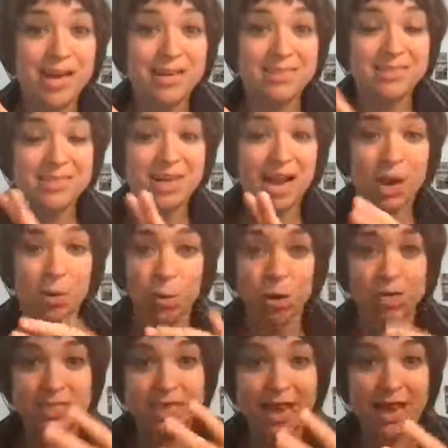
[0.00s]
because
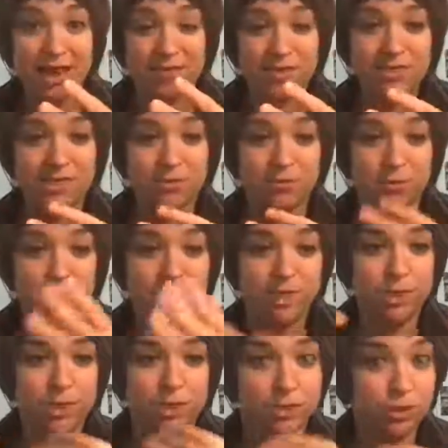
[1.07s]
I want to have this
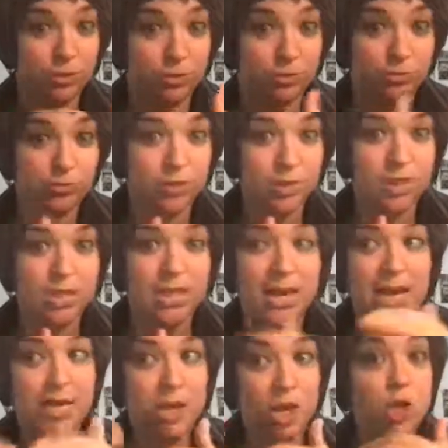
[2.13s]
information too.
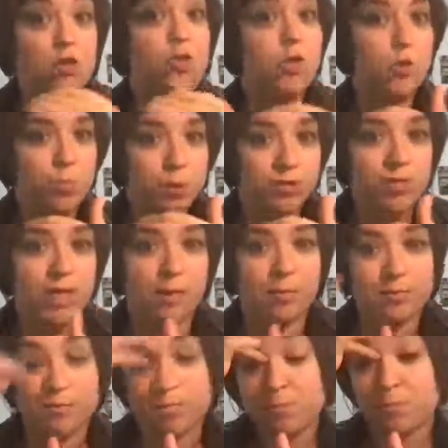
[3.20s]
And you build
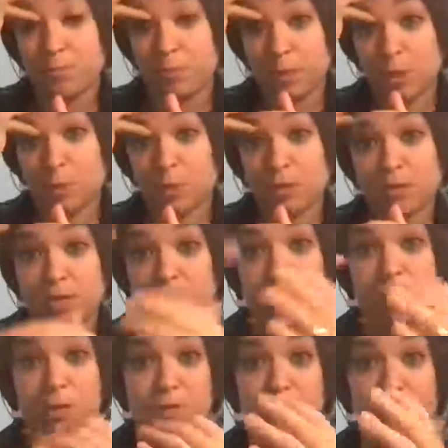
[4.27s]
it up. You
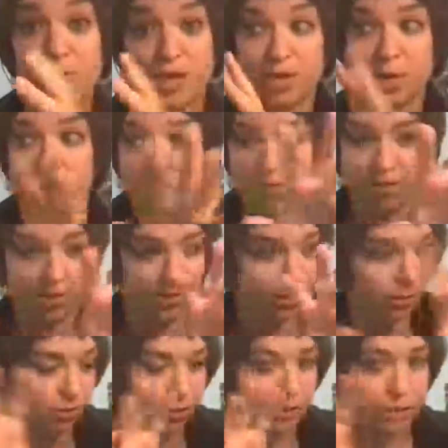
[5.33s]
build it up and you find all of
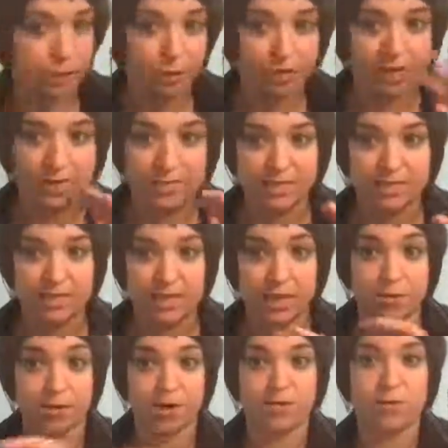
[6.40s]
the little nooks and crannies
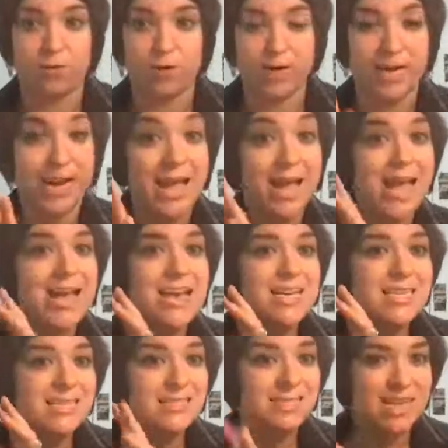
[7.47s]
in the internet for it.
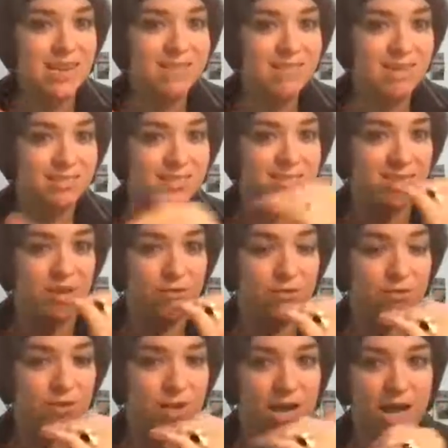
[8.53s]
Save that
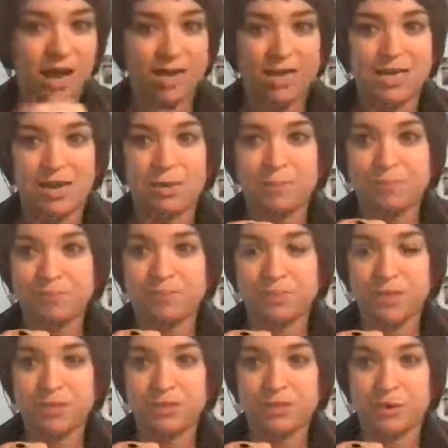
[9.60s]
stuff. Hide it up.
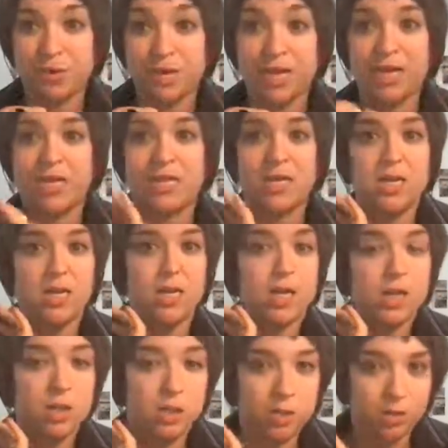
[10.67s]
So again,
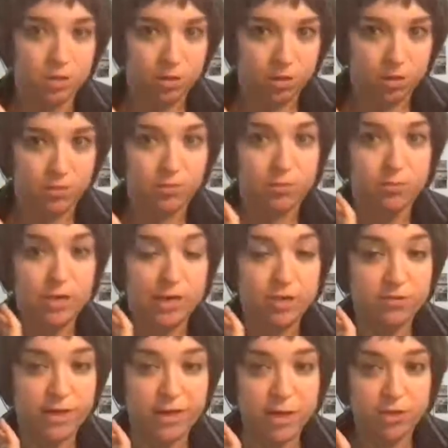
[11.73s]
look for
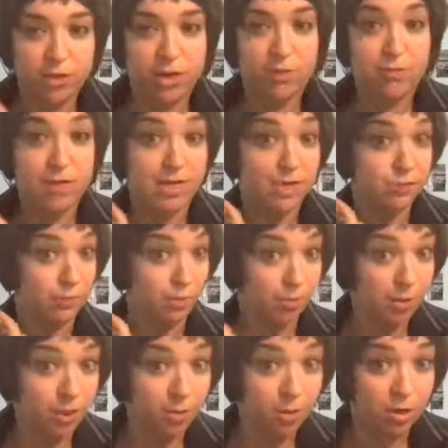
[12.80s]
major financial
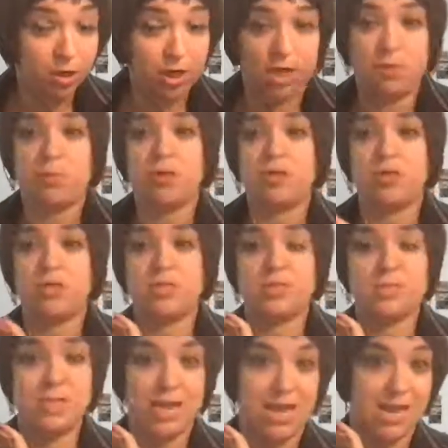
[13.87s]
companies with big marketing
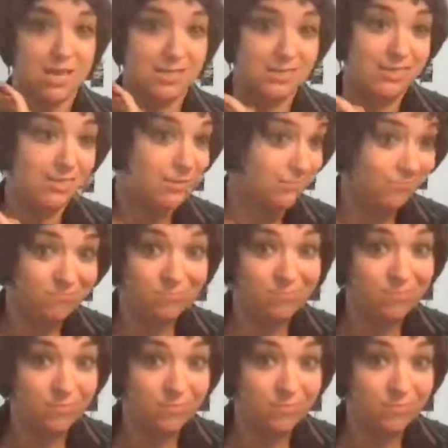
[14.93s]
budgets and